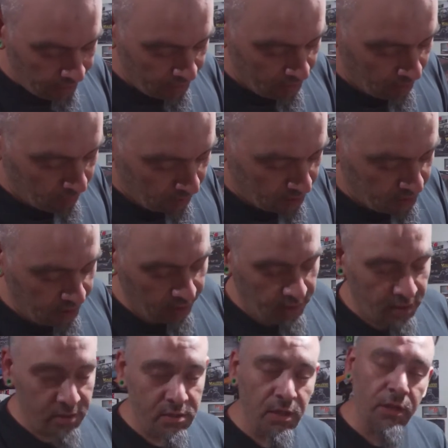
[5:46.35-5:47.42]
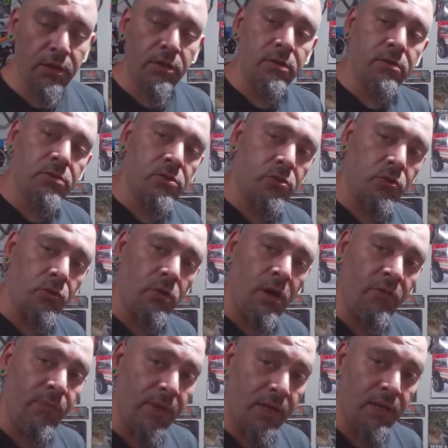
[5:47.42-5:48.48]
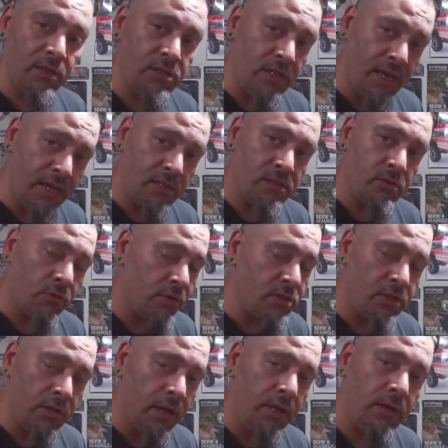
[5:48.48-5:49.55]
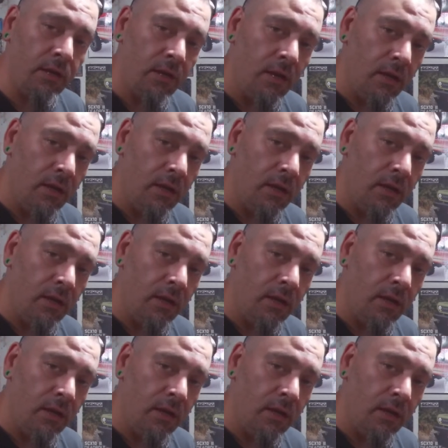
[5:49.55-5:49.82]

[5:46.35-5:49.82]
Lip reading: Let me take this here screw off because yes, or this nut,